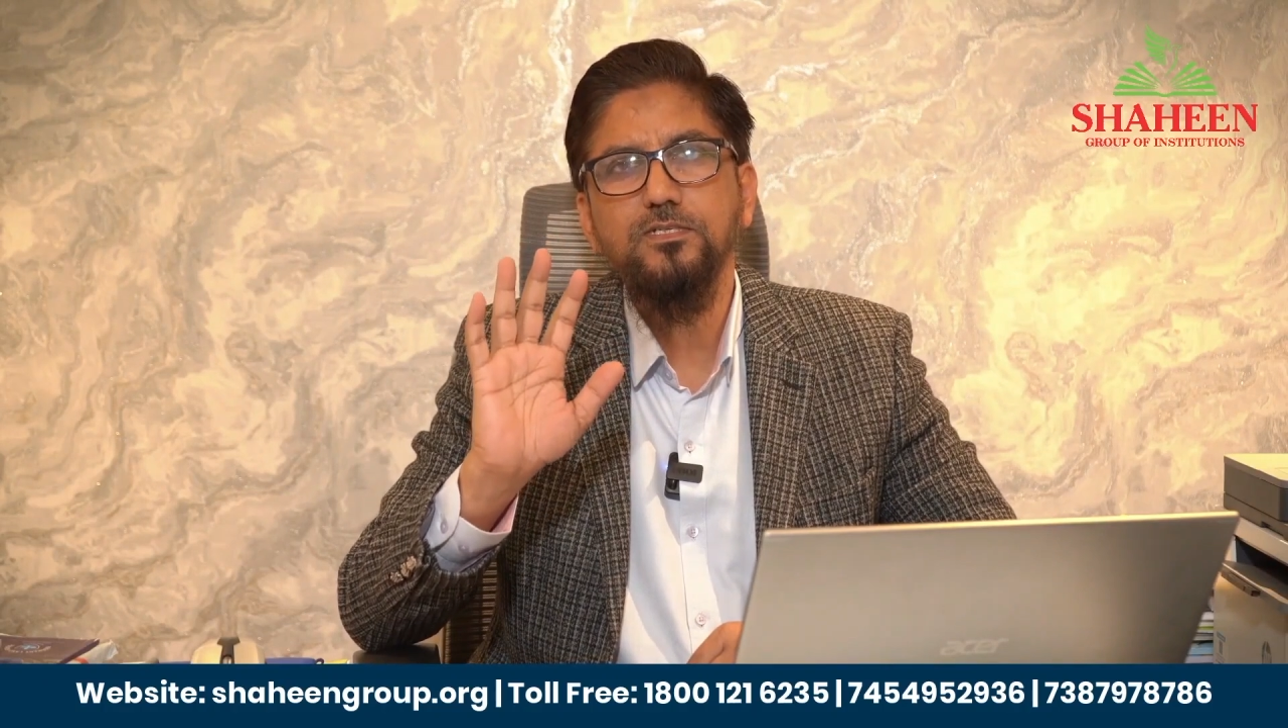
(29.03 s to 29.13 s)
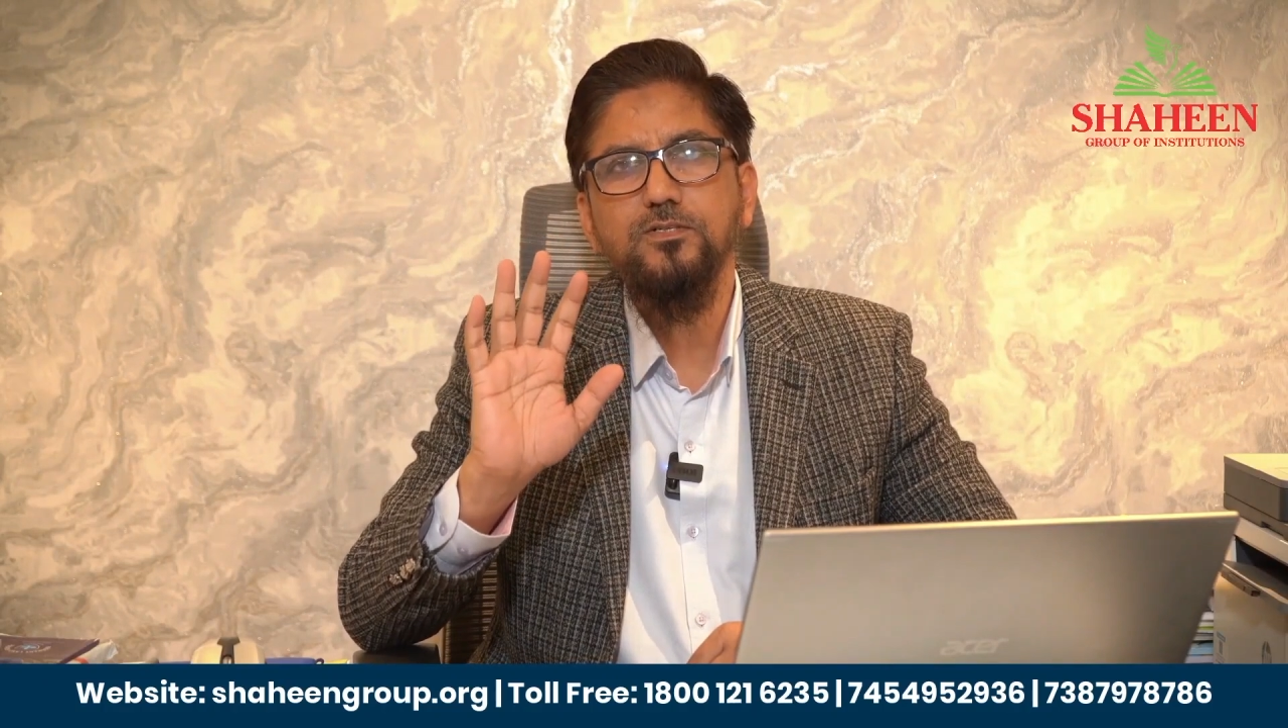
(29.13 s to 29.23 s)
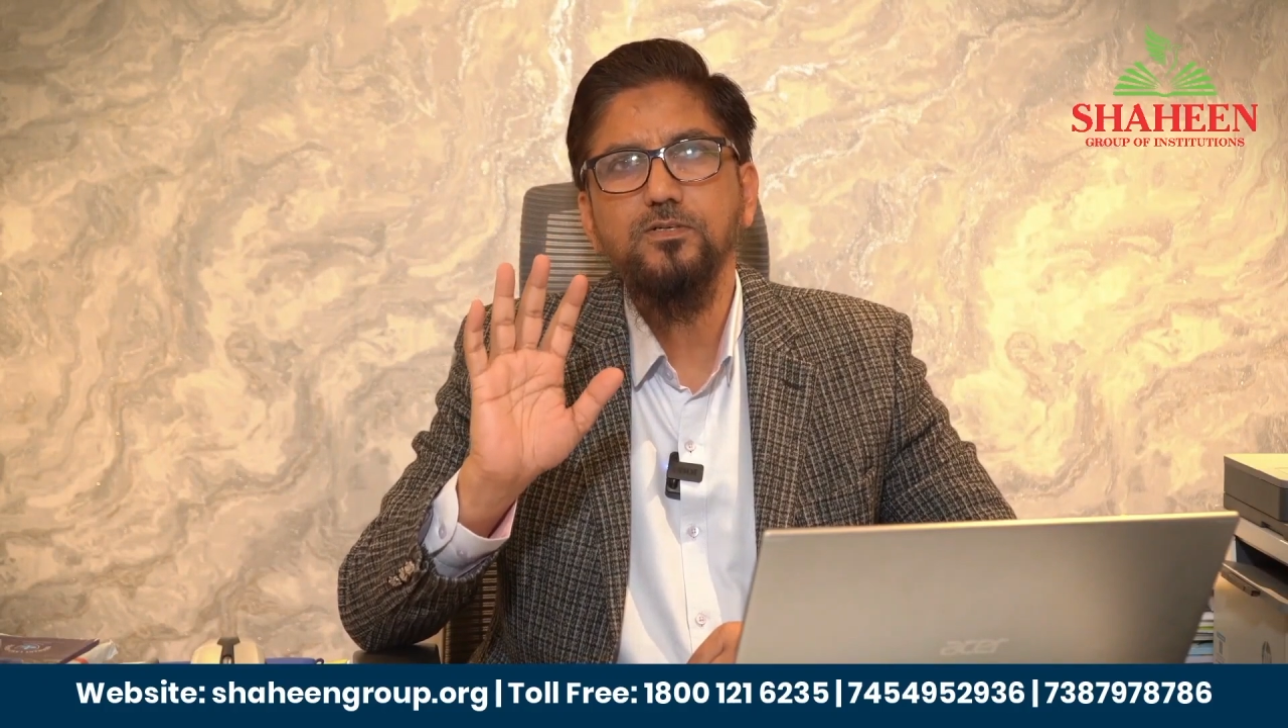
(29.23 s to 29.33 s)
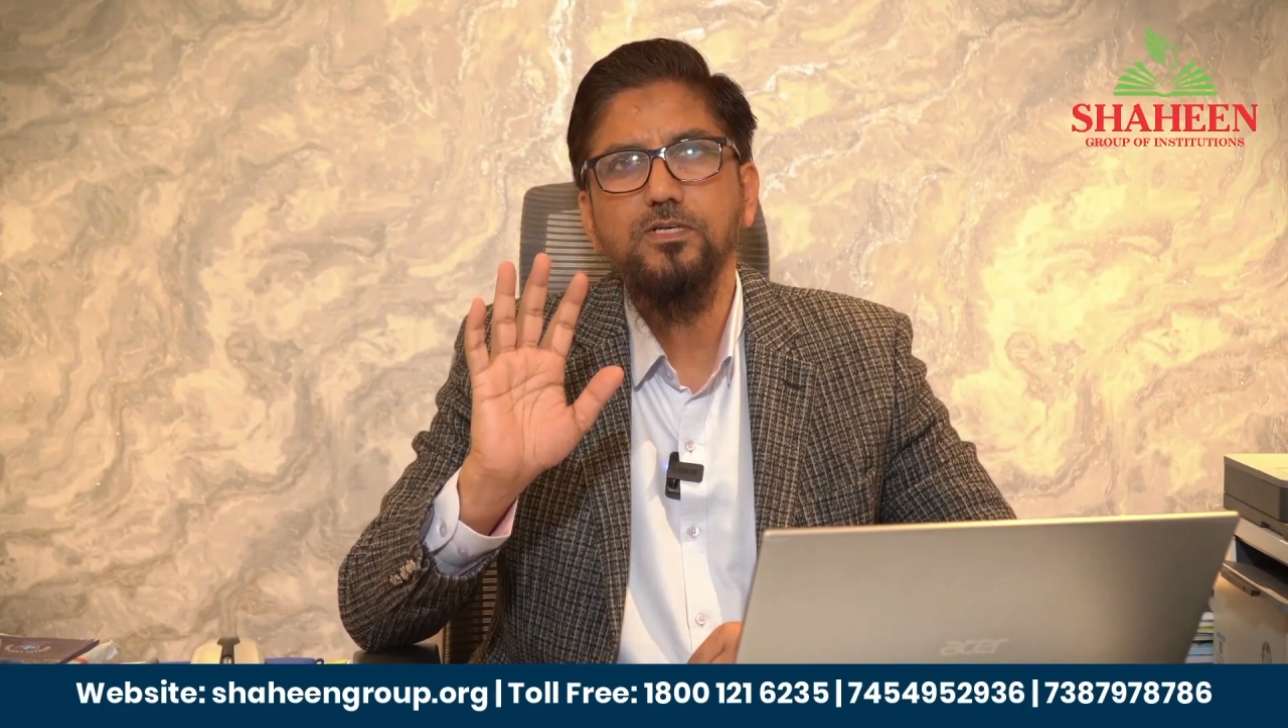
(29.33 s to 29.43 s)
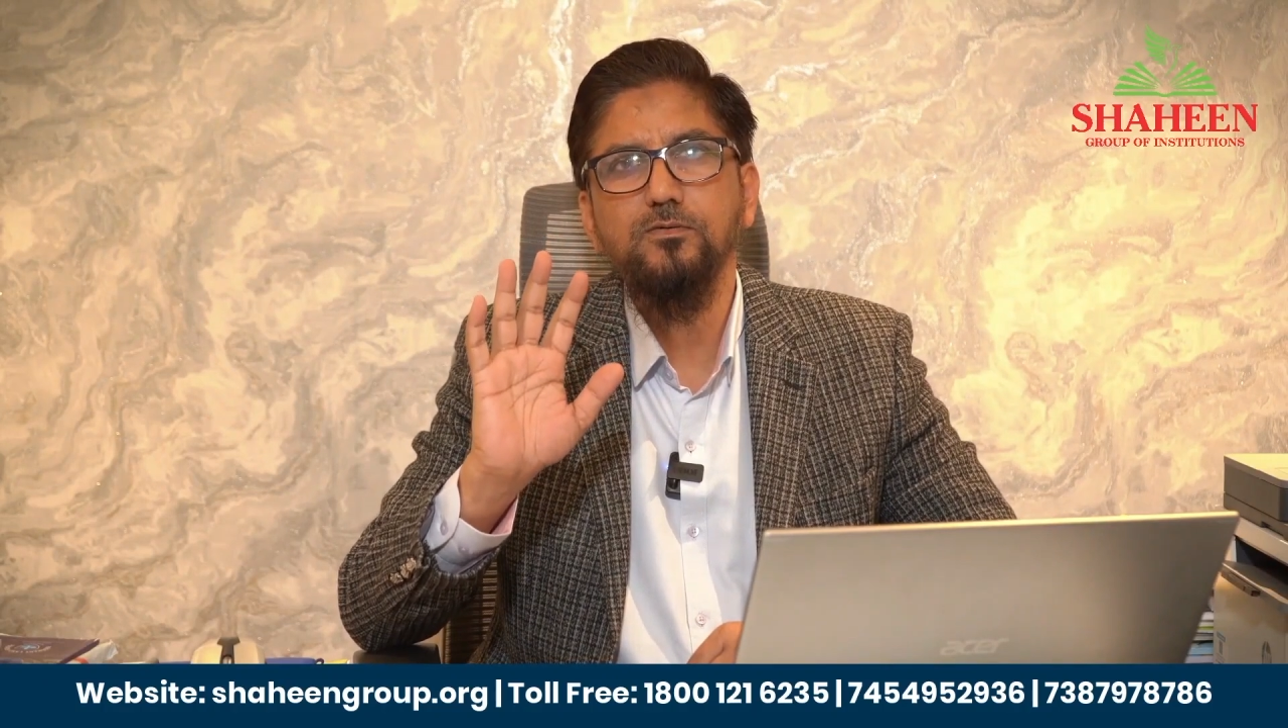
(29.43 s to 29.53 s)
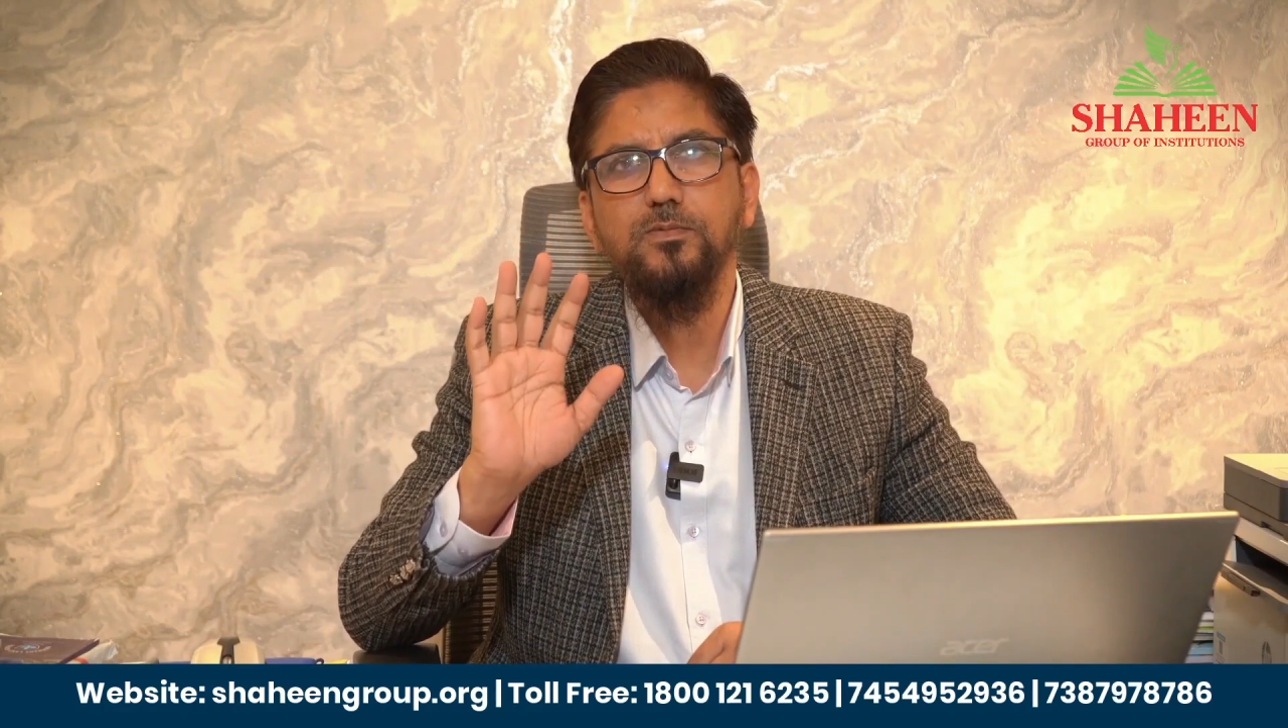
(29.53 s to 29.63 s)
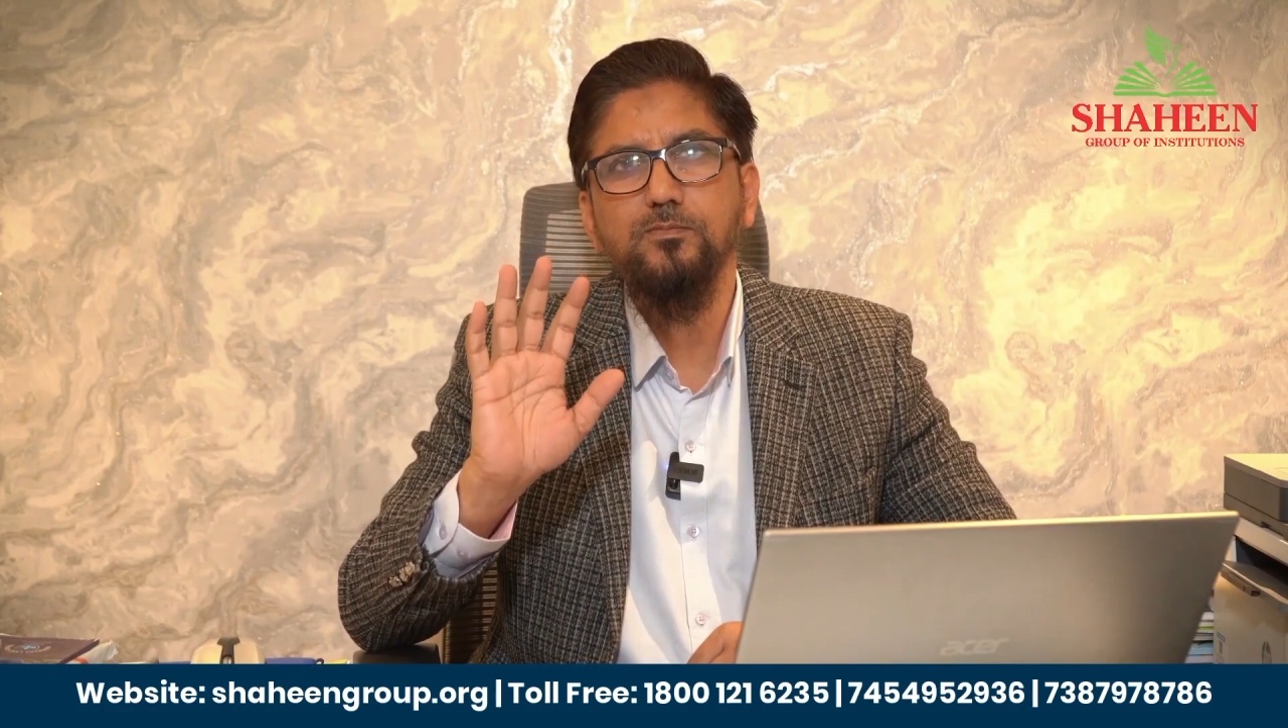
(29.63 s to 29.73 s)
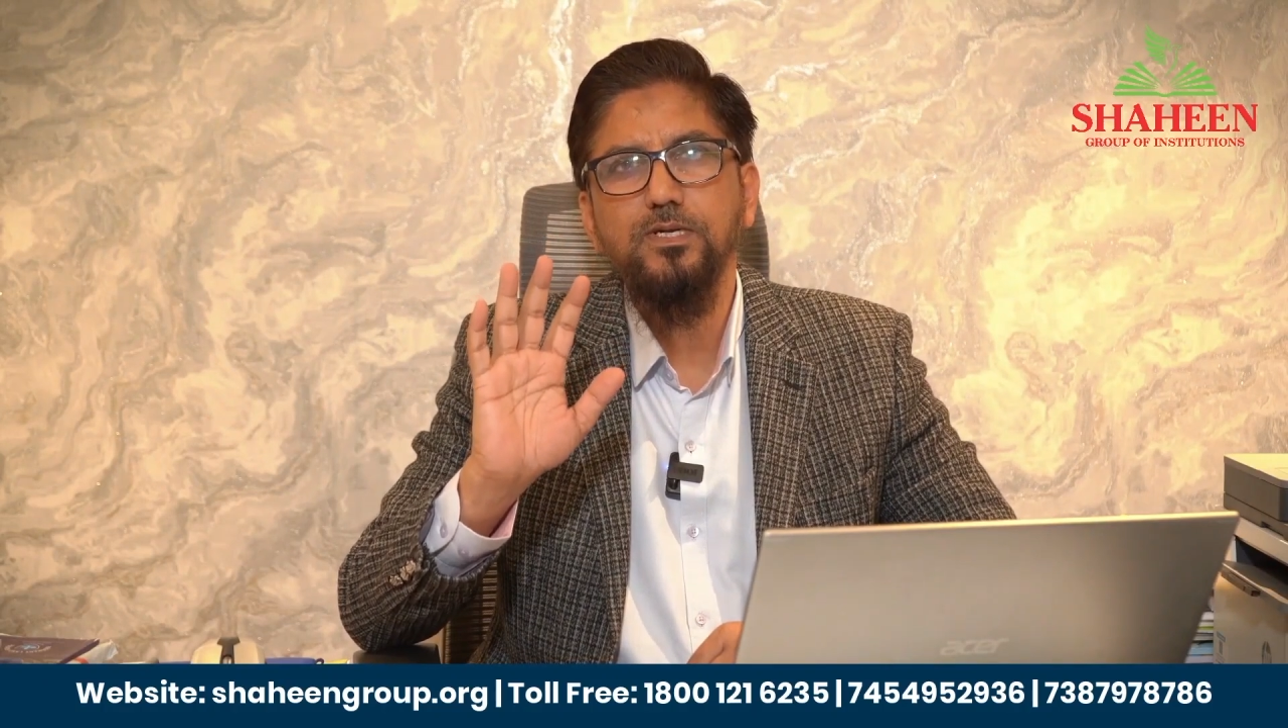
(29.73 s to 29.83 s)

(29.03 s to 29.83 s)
into government